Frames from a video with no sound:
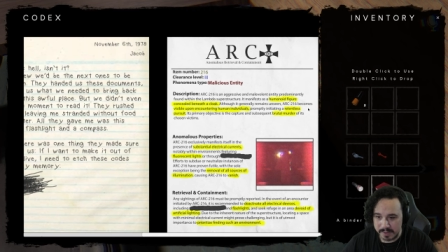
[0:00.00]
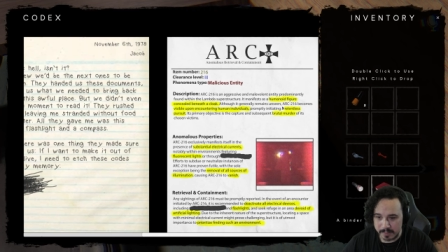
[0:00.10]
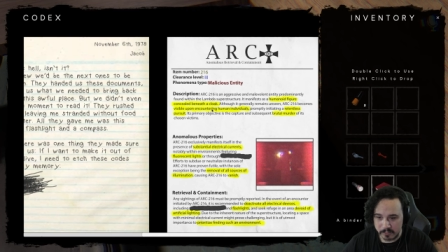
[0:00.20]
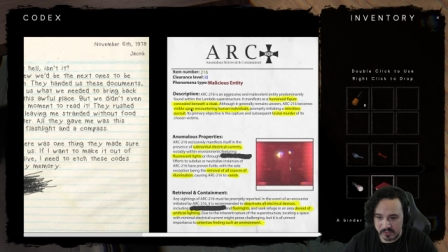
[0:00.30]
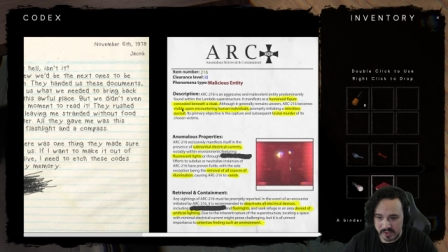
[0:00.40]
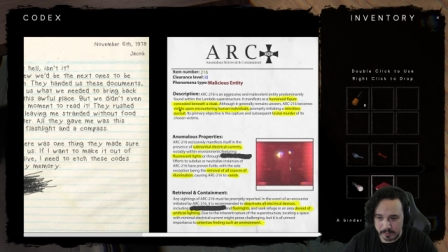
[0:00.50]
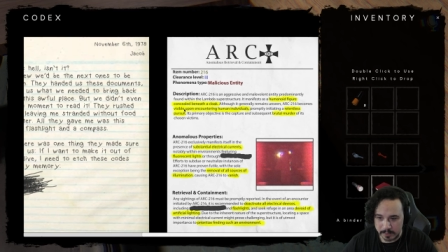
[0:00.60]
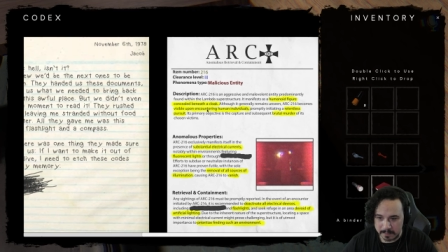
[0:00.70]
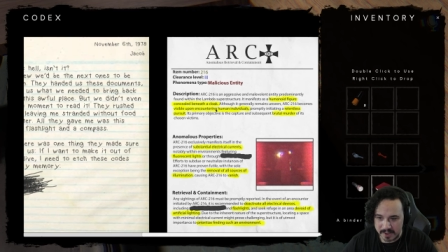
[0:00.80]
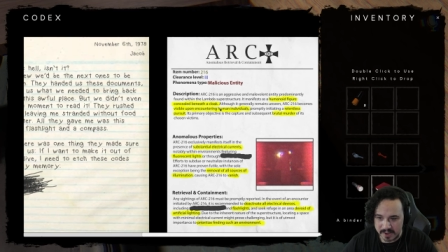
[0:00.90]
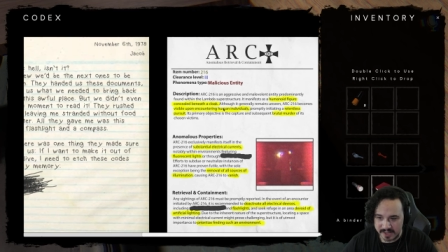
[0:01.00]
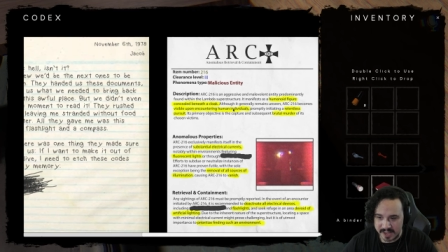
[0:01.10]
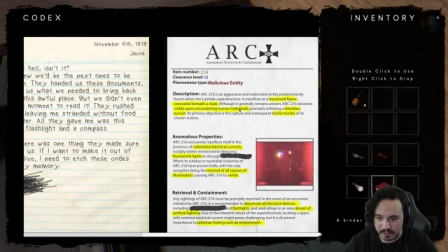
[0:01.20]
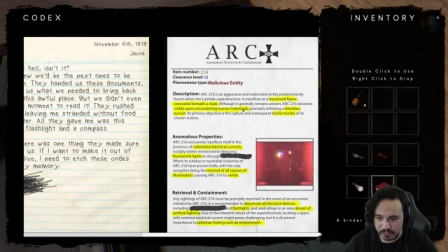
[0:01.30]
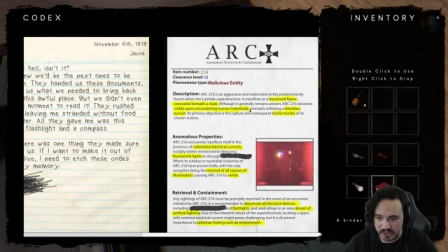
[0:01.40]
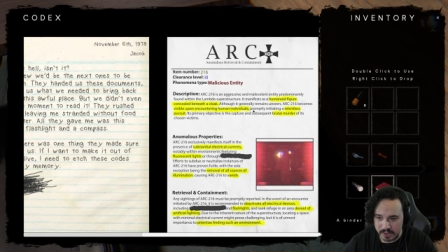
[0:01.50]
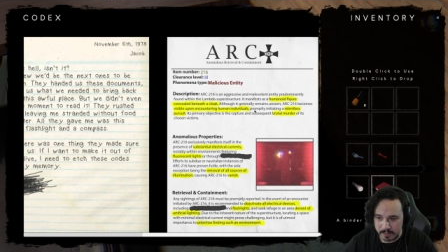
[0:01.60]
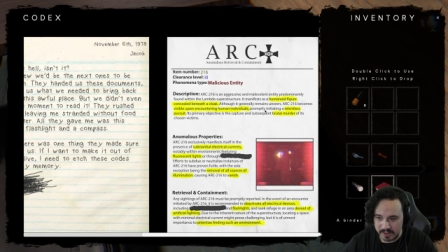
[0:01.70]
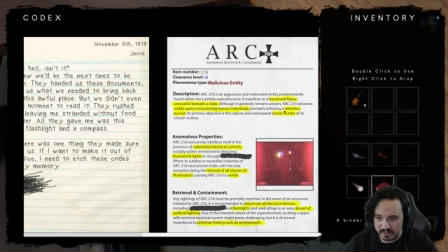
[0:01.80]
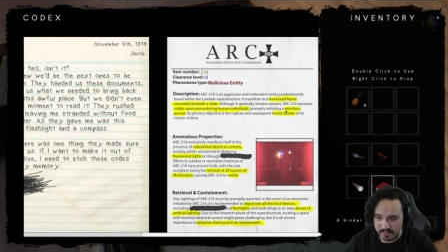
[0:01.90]
becomes visible upon encountering
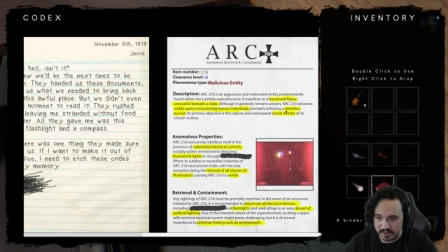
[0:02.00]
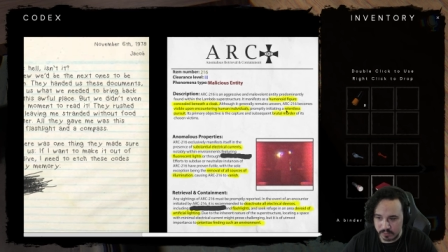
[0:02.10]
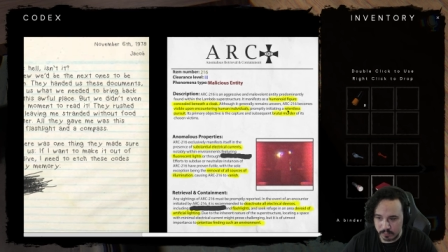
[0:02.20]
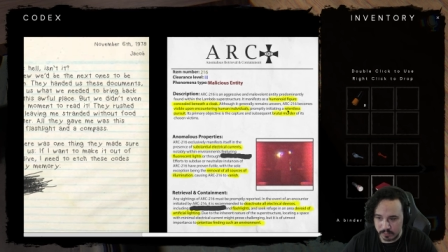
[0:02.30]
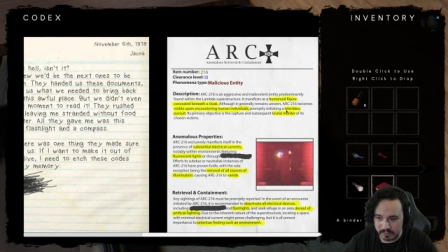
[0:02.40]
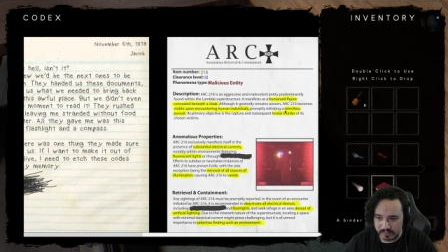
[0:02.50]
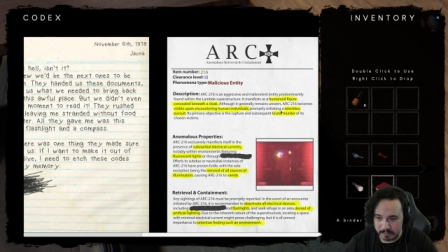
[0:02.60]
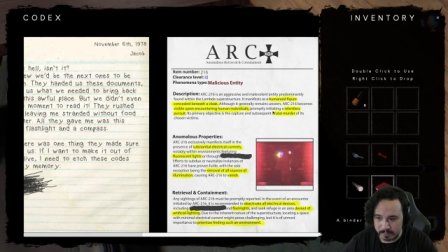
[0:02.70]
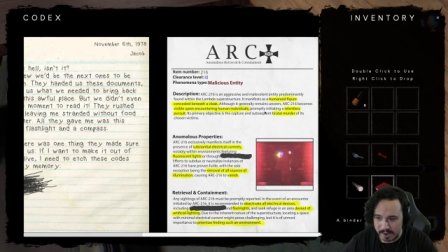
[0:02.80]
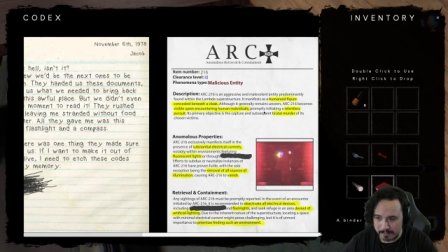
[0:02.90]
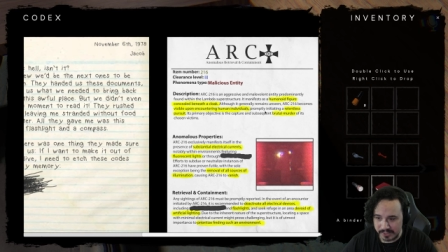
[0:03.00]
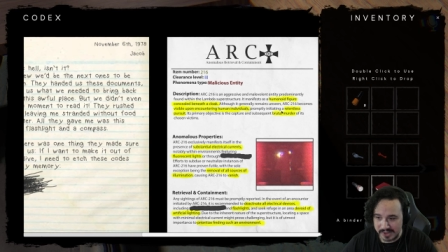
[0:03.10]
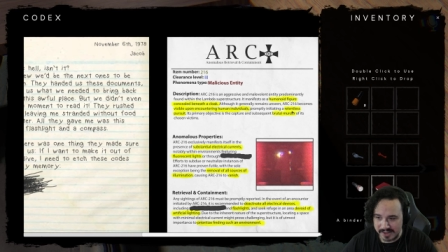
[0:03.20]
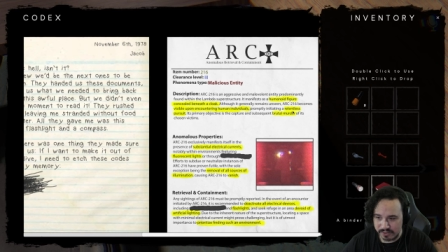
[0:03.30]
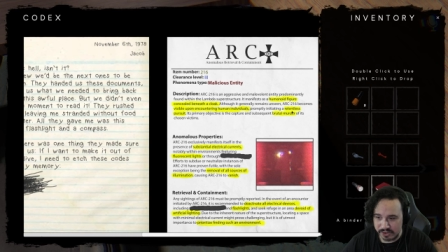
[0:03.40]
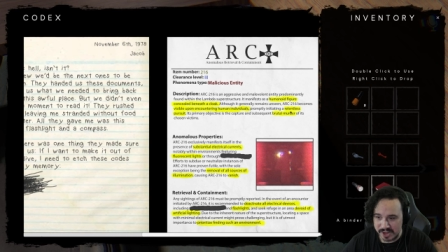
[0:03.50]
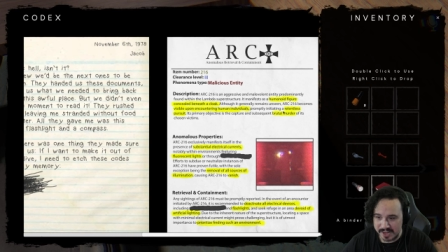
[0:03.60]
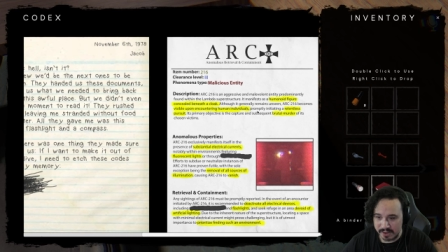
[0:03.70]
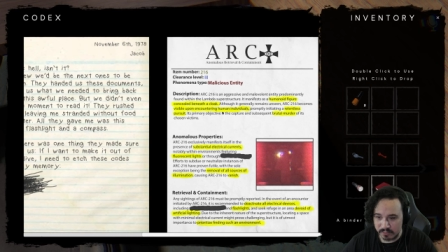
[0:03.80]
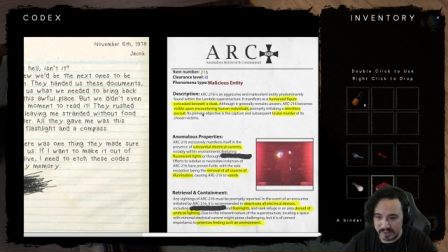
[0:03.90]
human individuals, promptly
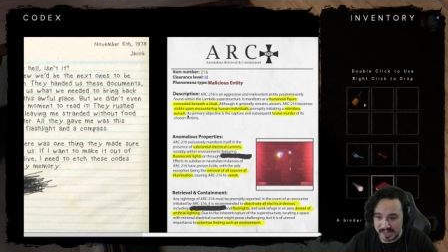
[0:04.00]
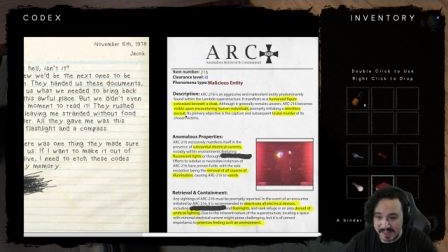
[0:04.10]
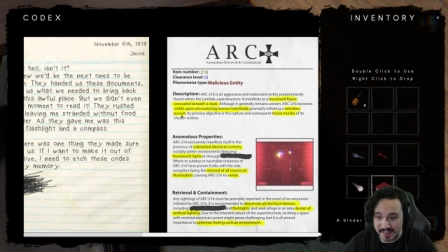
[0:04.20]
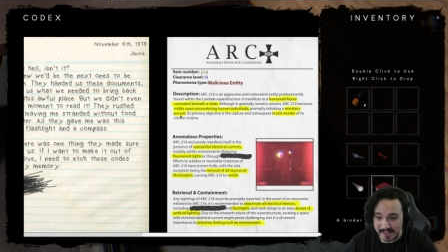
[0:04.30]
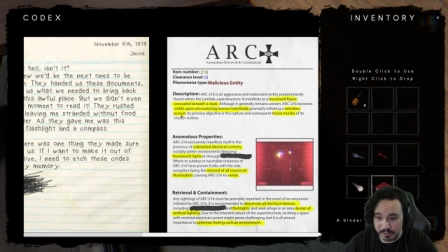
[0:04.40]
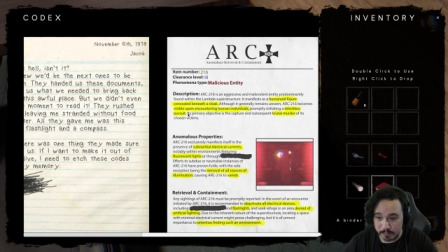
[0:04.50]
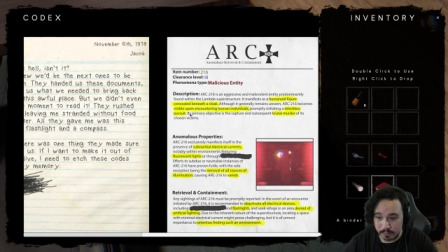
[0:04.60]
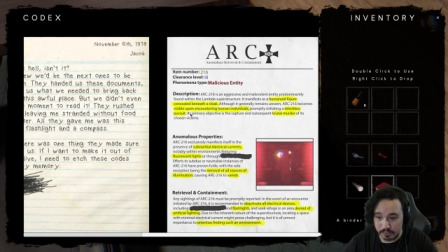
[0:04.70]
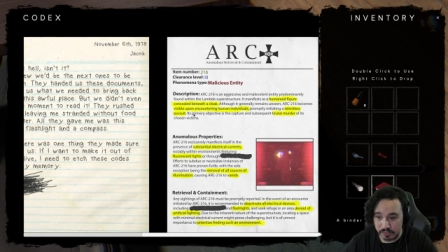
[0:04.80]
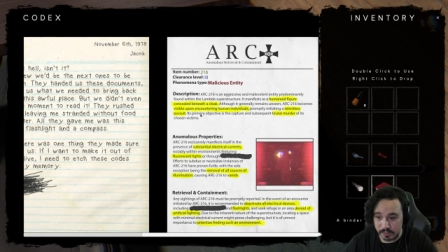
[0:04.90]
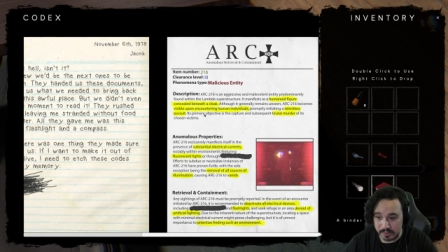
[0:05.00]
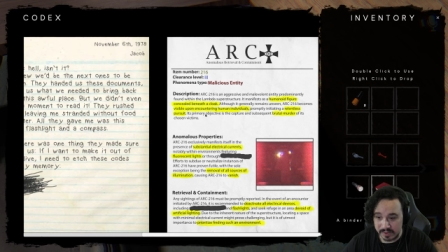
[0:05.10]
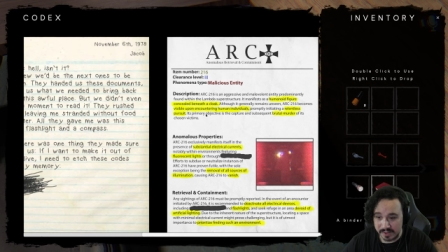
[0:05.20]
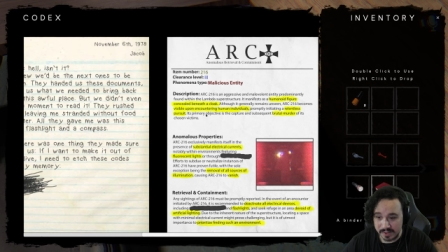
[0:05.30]
initiating a relentless pursuit.